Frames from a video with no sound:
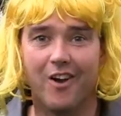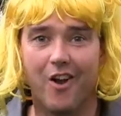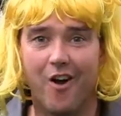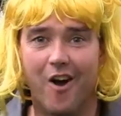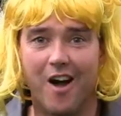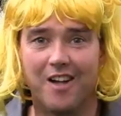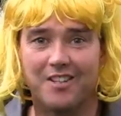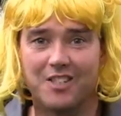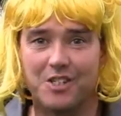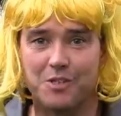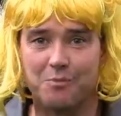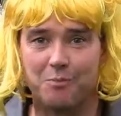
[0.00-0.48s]

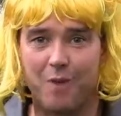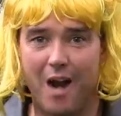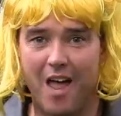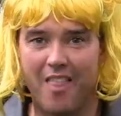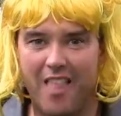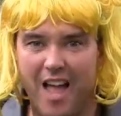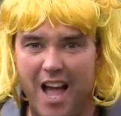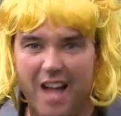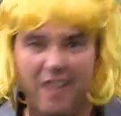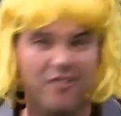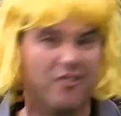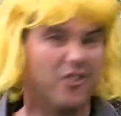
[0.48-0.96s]
Lyons'
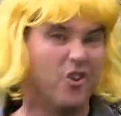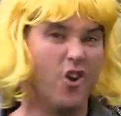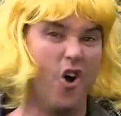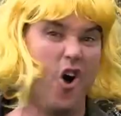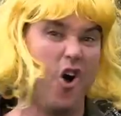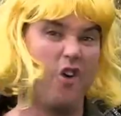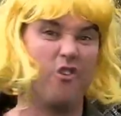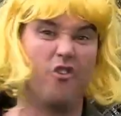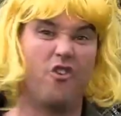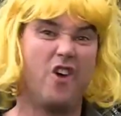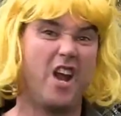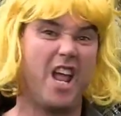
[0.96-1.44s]
brother.
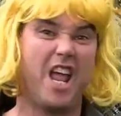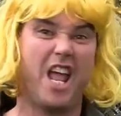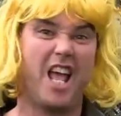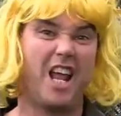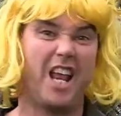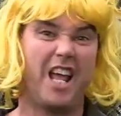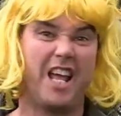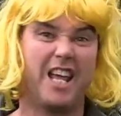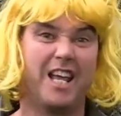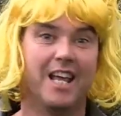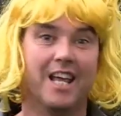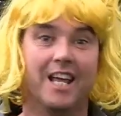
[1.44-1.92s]
Not
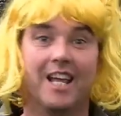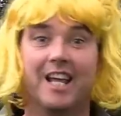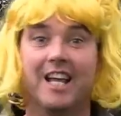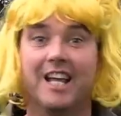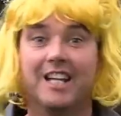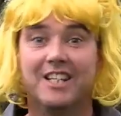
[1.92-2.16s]
really.